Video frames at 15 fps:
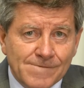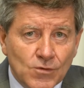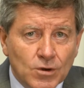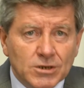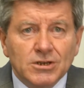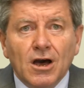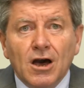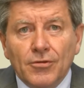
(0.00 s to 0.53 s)

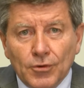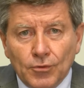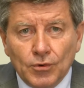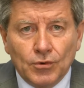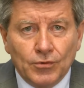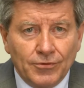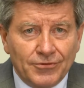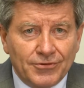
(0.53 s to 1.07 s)
What are the
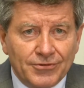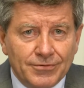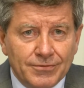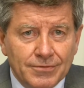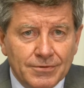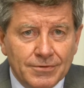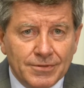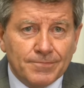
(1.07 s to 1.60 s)
rules,
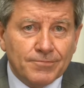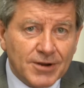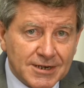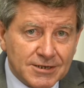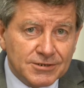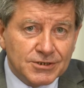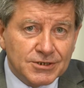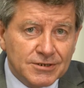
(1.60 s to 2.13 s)
the
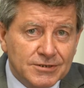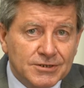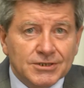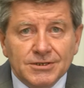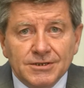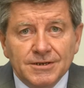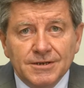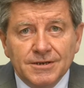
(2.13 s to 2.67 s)

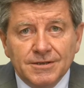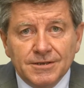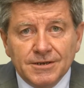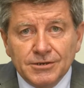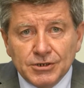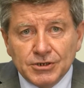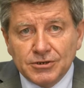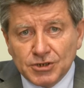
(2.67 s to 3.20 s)
practices, the
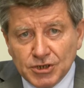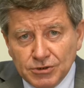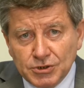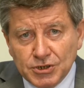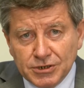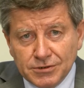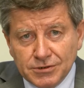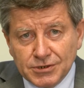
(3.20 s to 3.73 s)

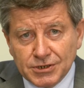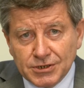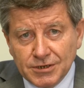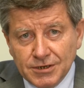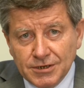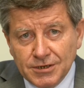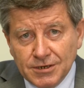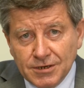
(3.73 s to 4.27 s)
institutions,
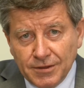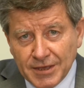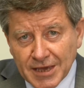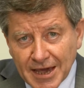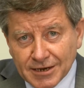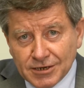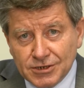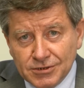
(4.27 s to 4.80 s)
and the
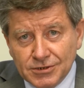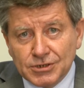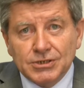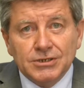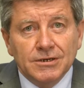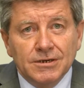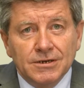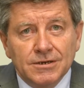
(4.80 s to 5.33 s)

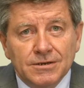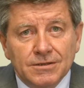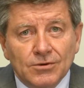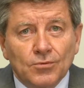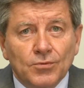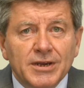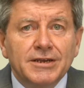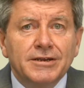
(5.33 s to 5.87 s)
actors
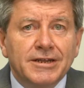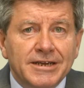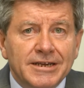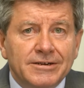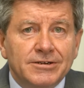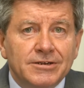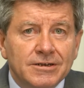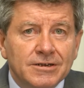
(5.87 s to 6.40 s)
that we
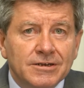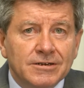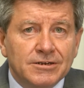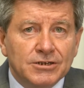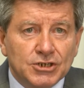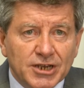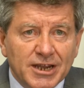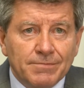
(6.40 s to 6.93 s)
need
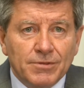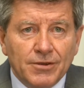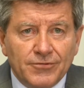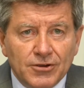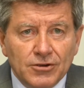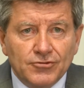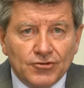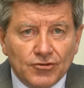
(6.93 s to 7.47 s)
to shape the
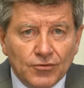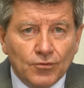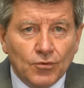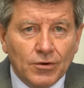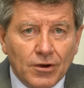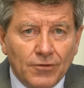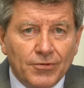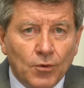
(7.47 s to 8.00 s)
future
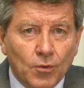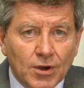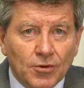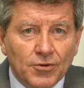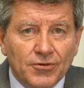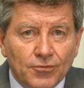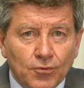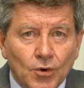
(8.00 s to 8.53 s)
of the
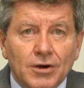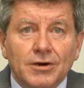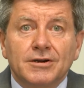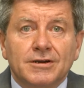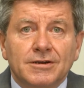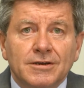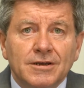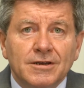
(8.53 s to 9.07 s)
world of
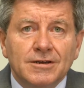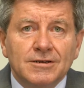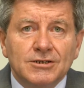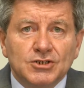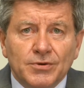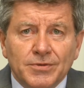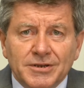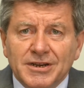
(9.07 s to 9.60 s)
work
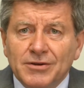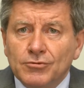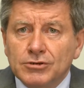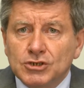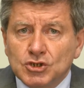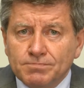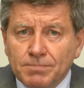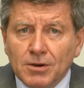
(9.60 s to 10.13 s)
so that it
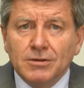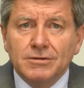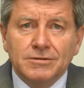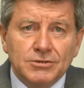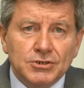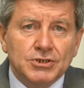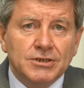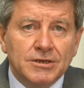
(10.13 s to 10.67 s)

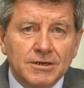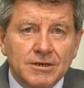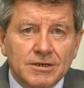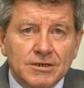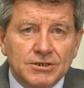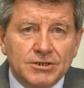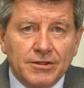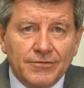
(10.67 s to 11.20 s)
responds
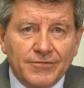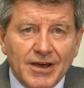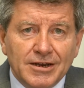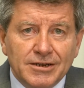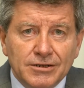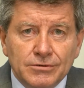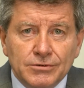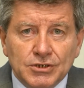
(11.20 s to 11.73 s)
to the
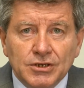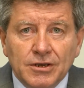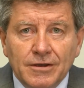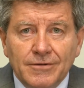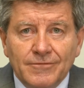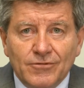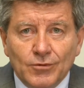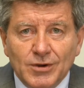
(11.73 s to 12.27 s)
values
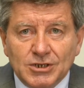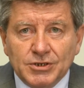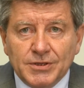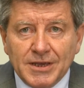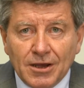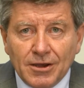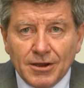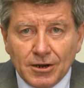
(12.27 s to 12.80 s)
for which
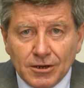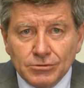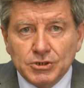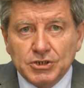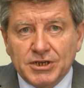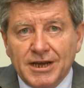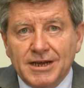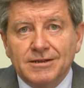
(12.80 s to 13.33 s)
the ILO
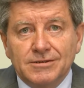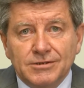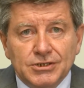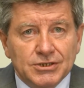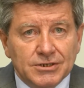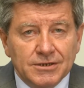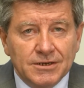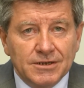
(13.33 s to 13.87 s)

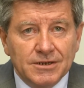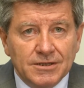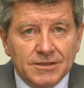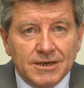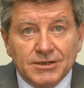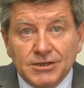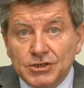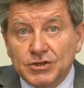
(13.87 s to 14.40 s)
stands,
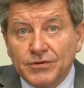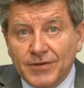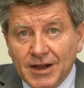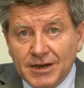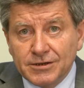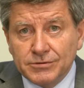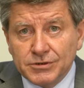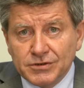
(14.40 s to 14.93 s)
that is, the
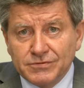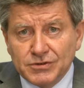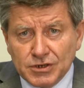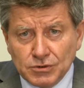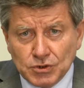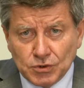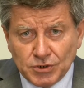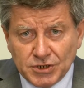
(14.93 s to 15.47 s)
values of
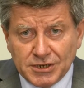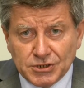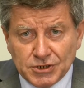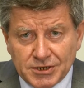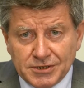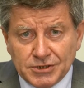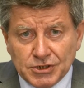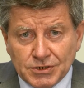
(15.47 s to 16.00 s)
social
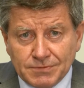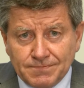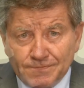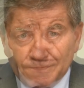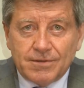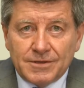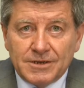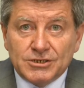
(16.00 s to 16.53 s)
justice?
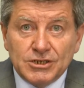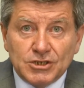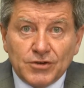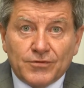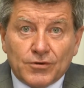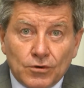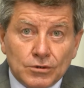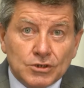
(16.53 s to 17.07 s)
This is,
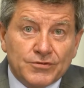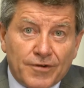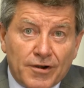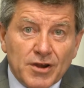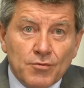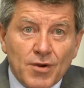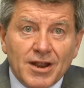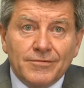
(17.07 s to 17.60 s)
of course,
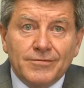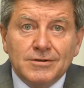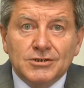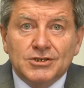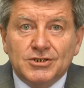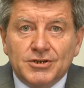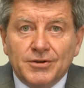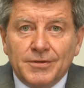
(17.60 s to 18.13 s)
very relevant
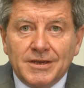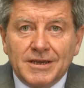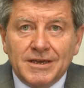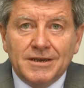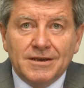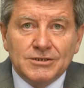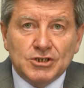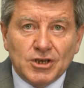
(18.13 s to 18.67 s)
to
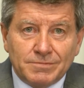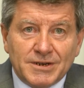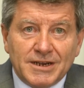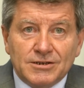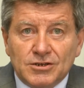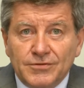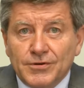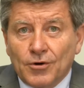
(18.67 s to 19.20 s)
the
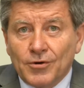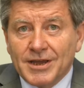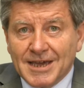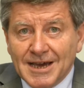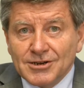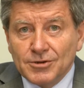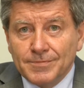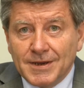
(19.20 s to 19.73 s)
subject of your
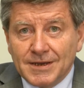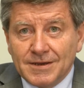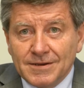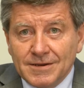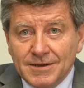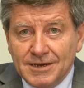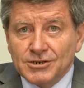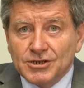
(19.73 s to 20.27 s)
academy,
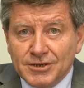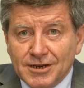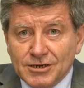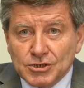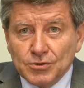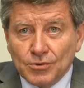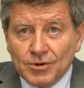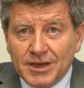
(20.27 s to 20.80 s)

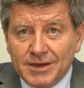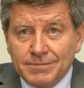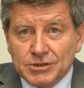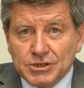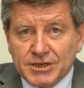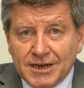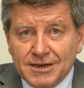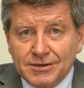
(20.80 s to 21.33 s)
International Labour
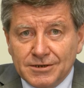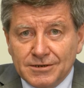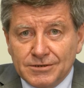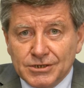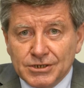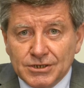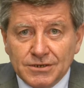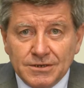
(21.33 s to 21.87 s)

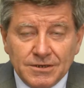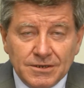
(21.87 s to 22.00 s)
Standards.